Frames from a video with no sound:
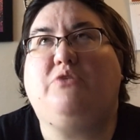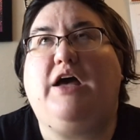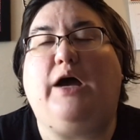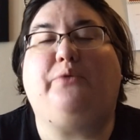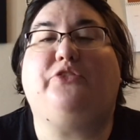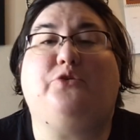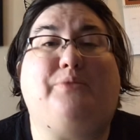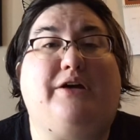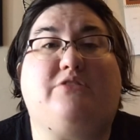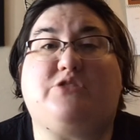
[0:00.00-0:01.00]
went through
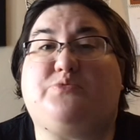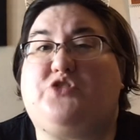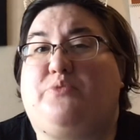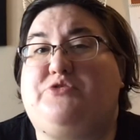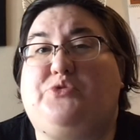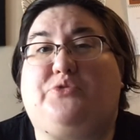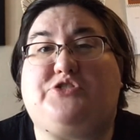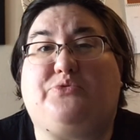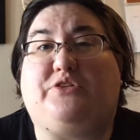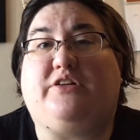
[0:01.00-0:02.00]
my subscription,
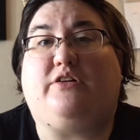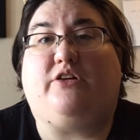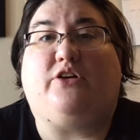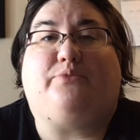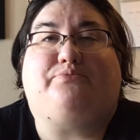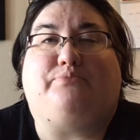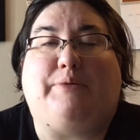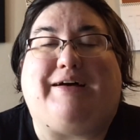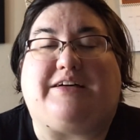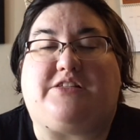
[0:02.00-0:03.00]
wasn't really, you know, my
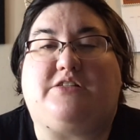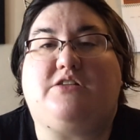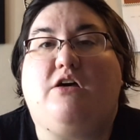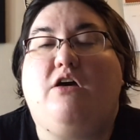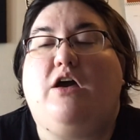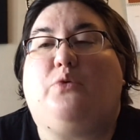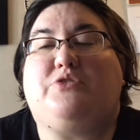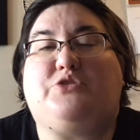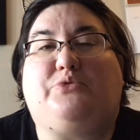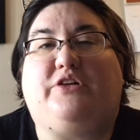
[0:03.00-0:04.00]
magazines,
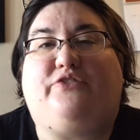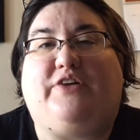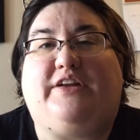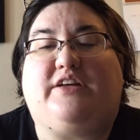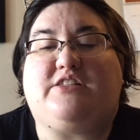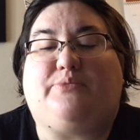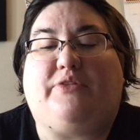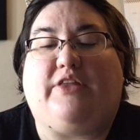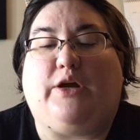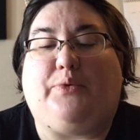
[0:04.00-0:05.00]
wasn't really finding
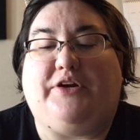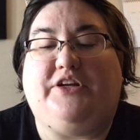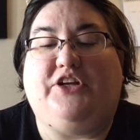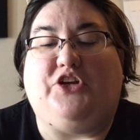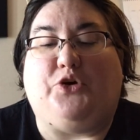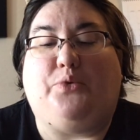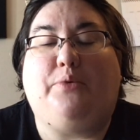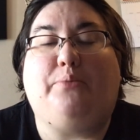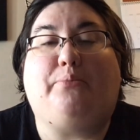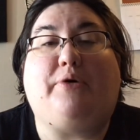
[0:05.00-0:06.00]
something that I wanted to do,
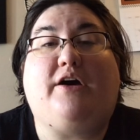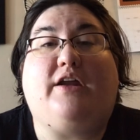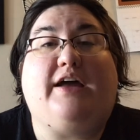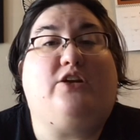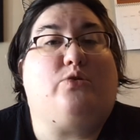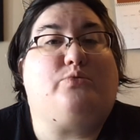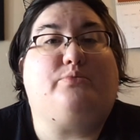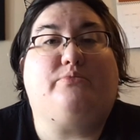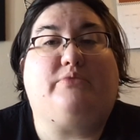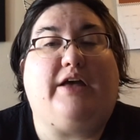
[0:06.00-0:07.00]
but I know
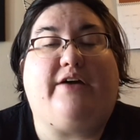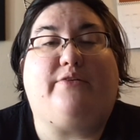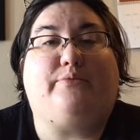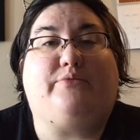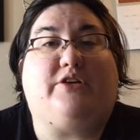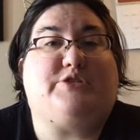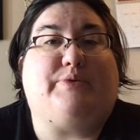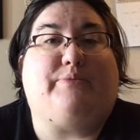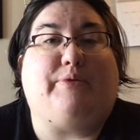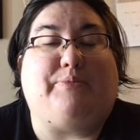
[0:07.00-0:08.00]
there's
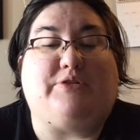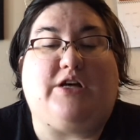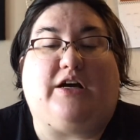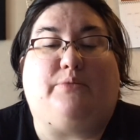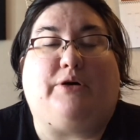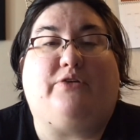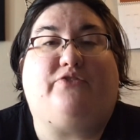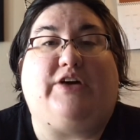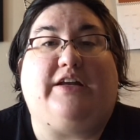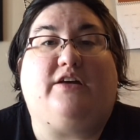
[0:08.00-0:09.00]
been people talking about
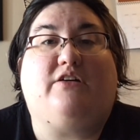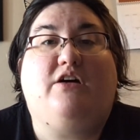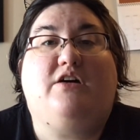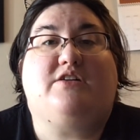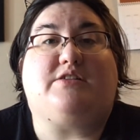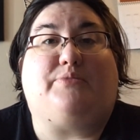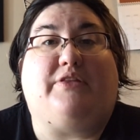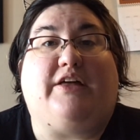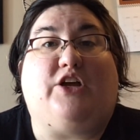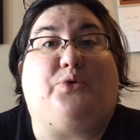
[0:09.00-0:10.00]
finding something
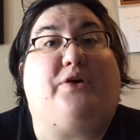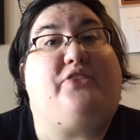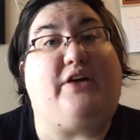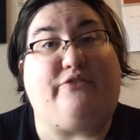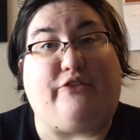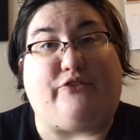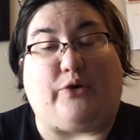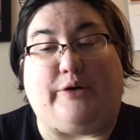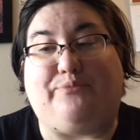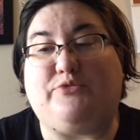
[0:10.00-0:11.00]
that you are thankful
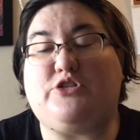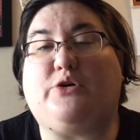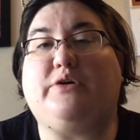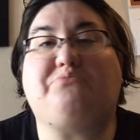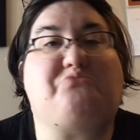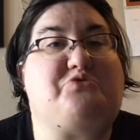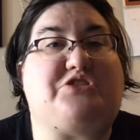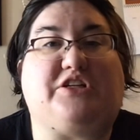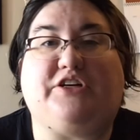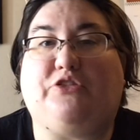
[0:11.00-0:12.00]
for. So I was
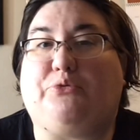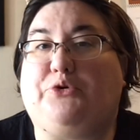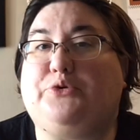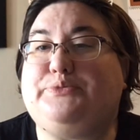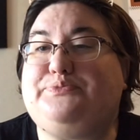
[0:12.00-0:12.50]
looking through